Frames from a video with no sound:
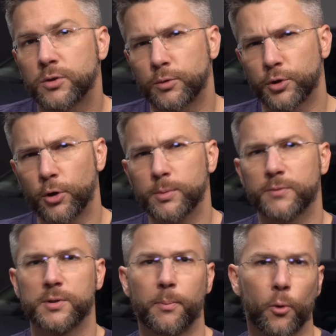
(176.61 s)
So in terms
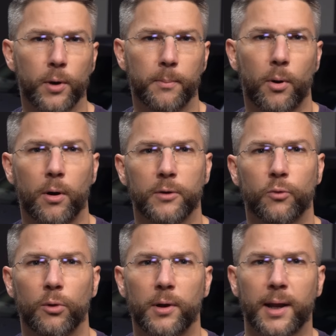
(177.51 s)
of supporting
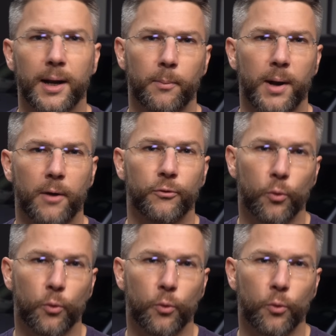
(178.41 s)
parts, we're looking at about